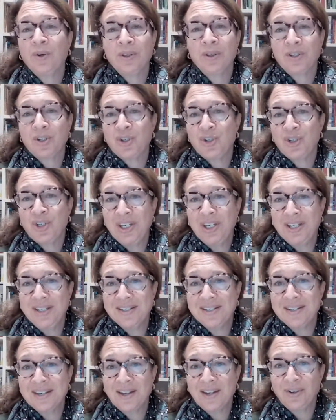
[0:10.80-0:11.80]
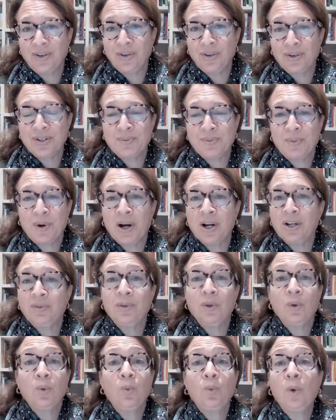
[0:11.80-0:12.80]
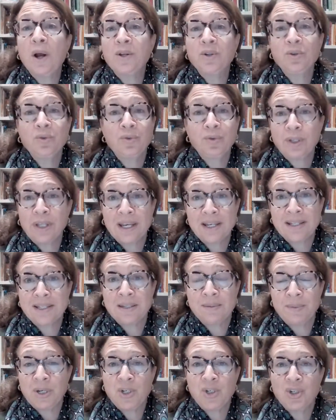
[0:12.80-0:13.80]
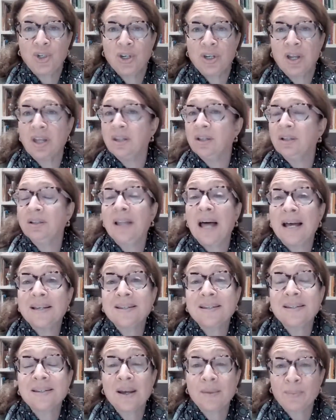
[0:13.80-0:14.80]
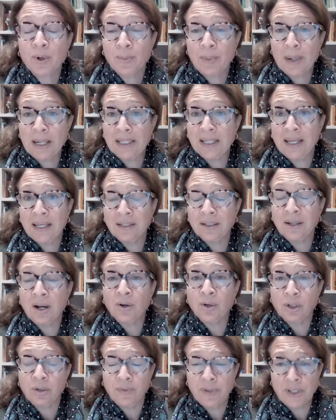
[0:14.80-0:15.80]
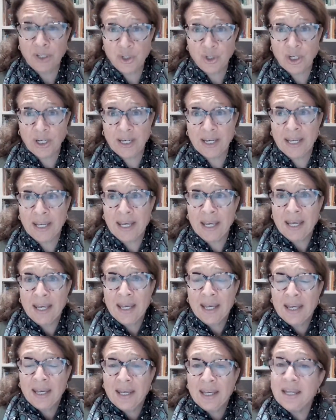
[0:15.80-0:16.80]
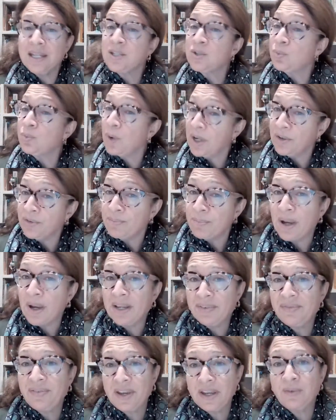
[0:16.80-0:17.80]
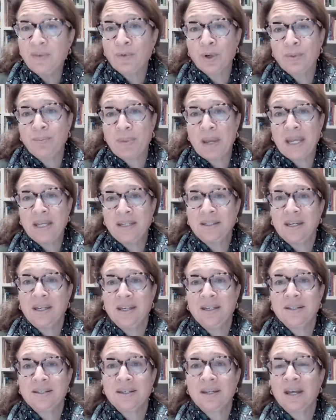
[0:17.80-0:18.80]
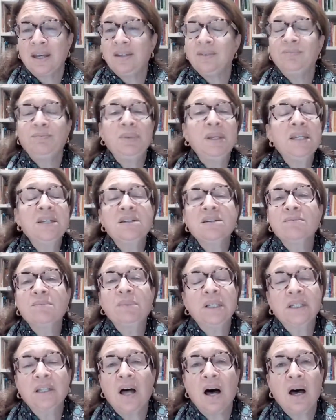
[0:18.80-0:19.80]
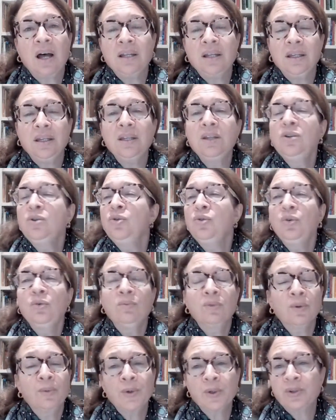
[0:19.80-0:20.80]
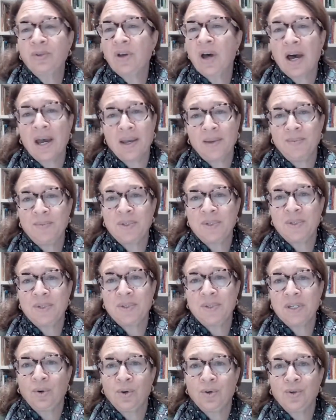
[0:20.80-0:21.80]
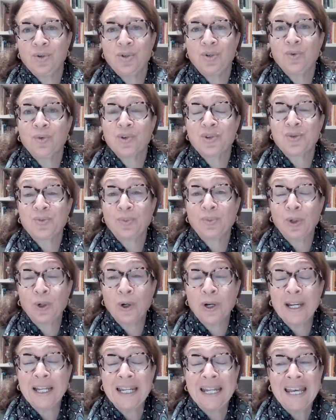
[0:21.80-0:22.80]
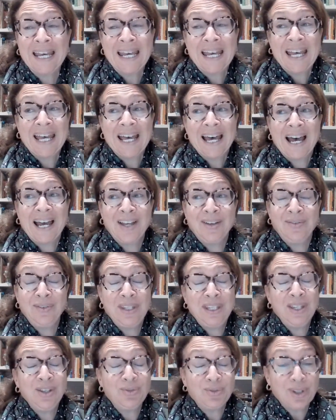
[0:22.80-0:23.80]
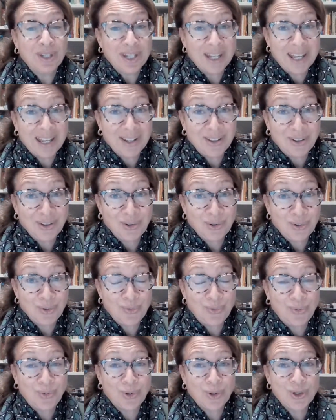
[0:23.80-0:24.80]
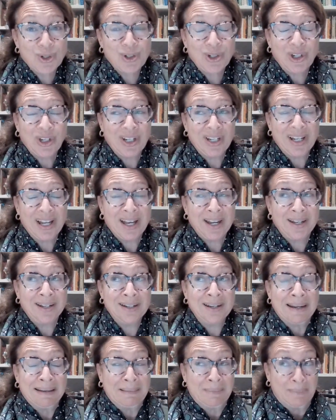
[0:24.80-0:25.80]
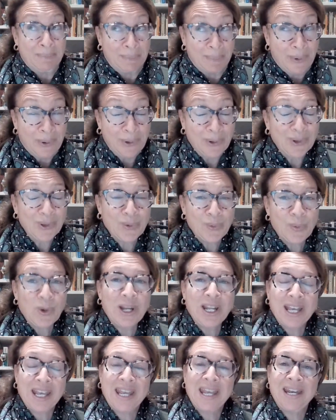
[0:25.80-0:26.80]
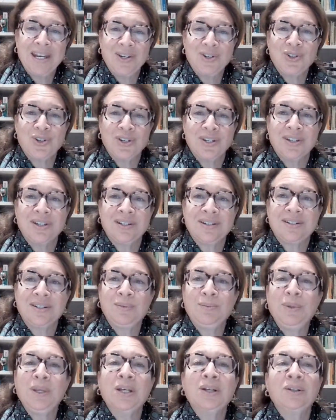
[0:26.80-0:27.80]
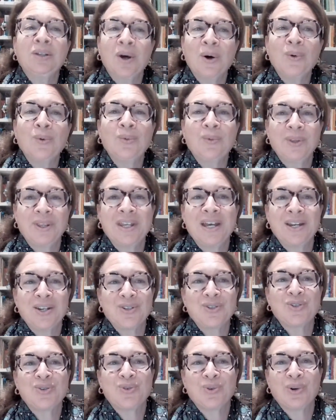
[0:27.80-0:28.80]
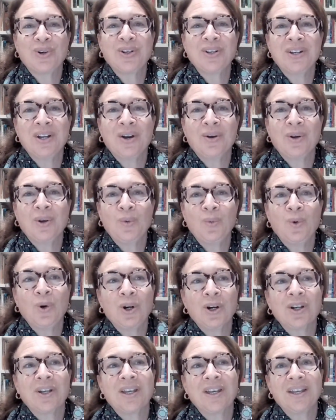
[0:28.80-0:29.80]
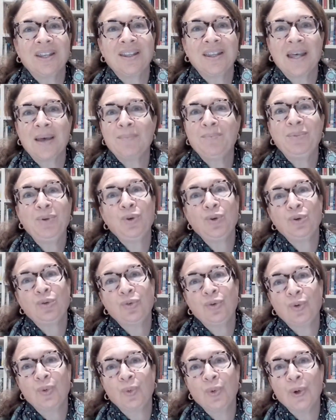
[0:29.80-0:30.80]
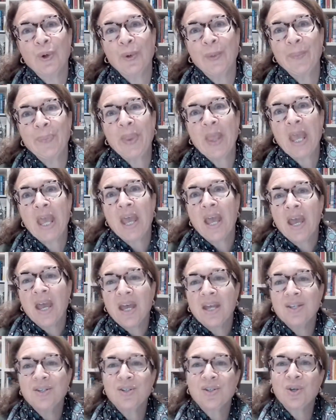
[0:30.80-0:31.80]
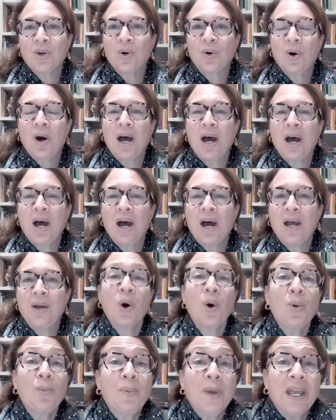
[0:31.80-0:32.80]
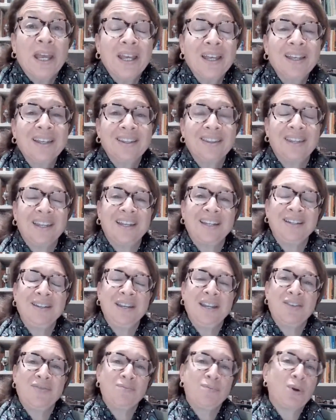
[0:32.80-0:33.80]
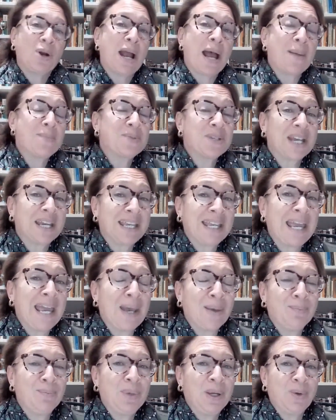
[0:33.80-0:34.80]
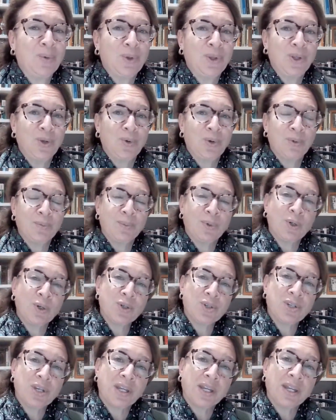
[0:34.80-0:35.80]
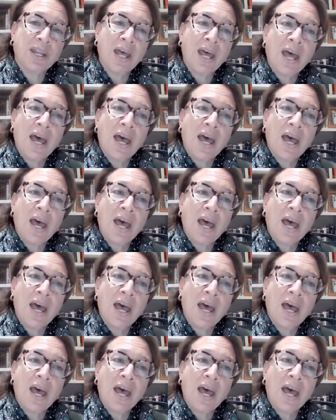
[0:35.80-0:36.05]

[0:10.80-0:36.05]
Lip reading: at the Sheen Center as part of the wonderful exhibition on the Last Supper by Leonardo da Vinci. It's one of my favorite paintings, and I have been to Milan innumerable times in order to explore it. I've even had the good fortune on more than one occasion to be alone with that extraordinary work in that beautiful room. And so I was hoping that if perhaps I can't be with you in person,